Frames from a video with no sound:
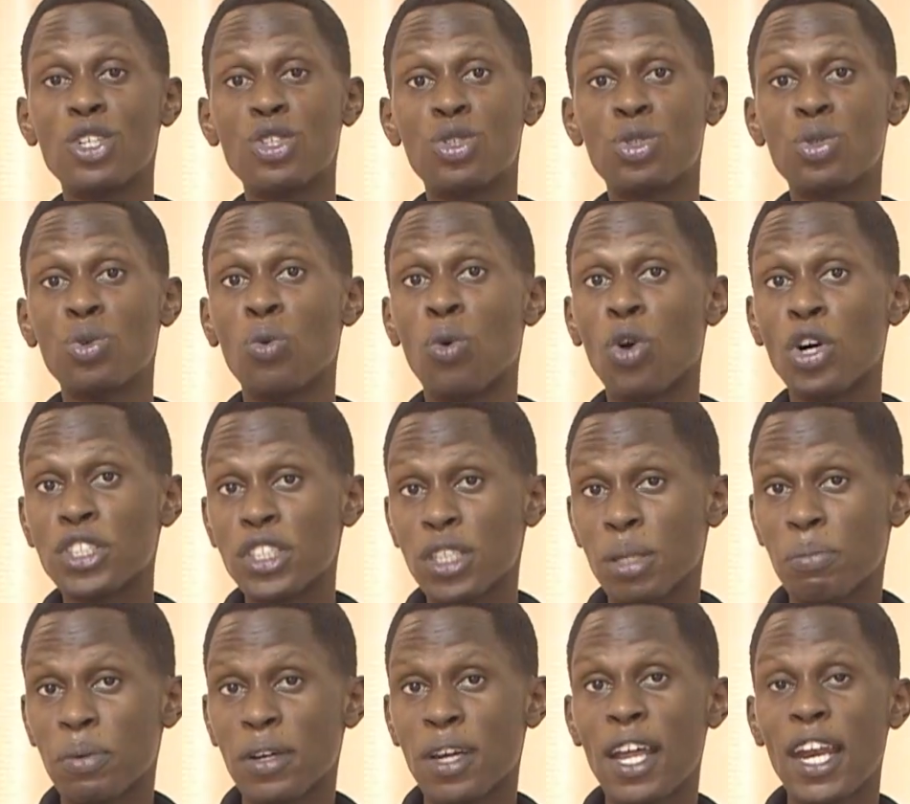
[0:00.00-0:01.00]
True
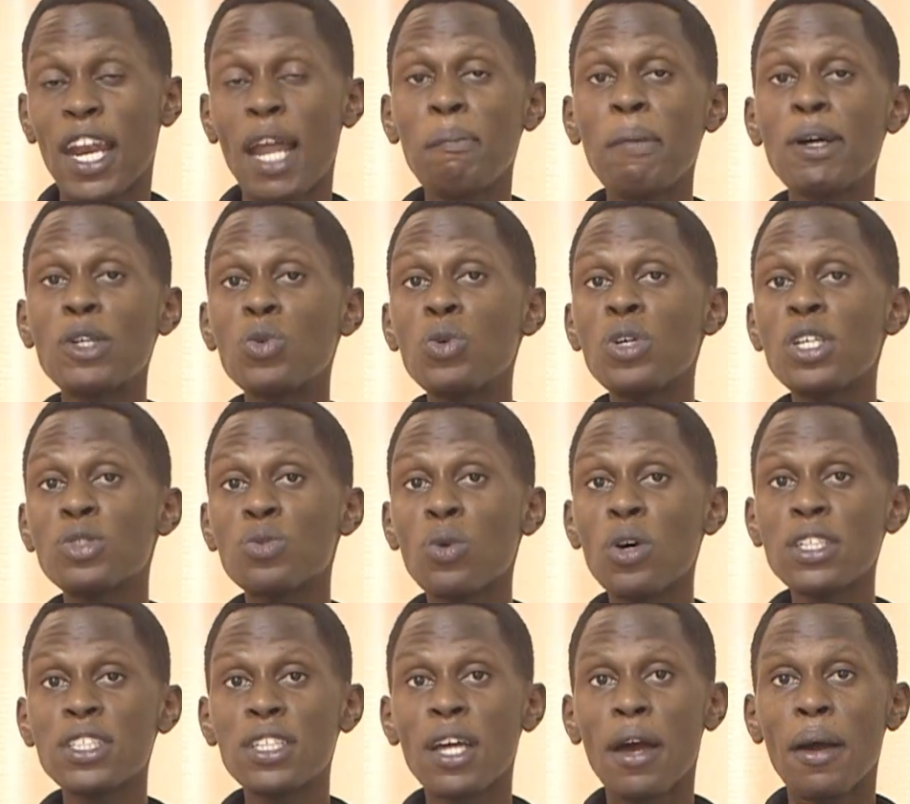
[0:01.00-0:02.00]
worship. Number 2 is
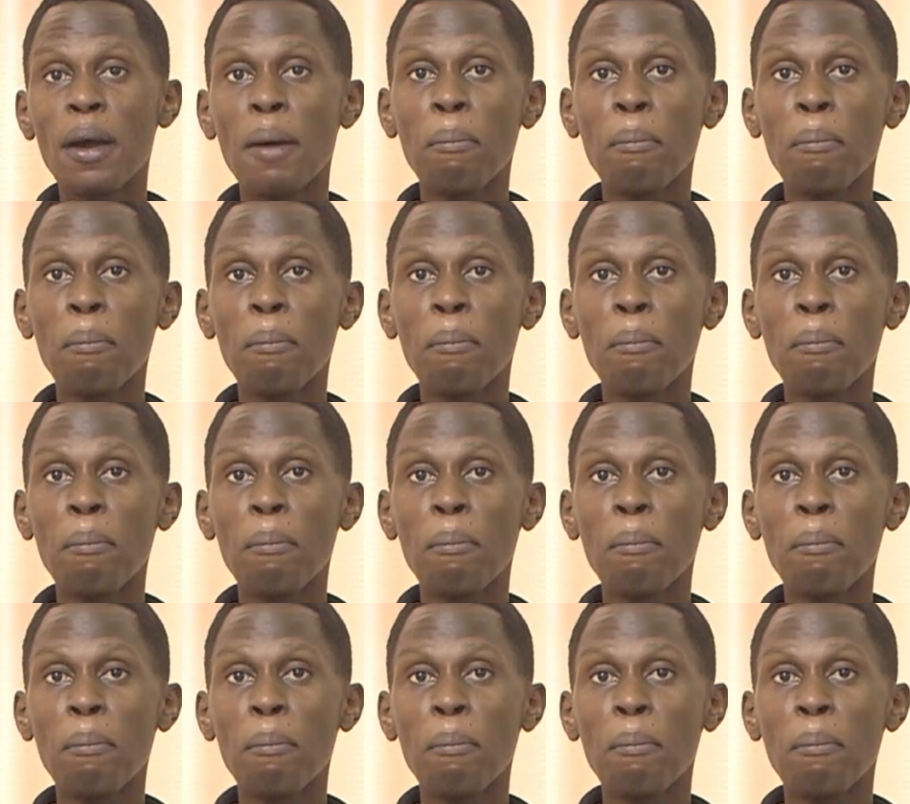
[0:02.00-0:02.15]
what?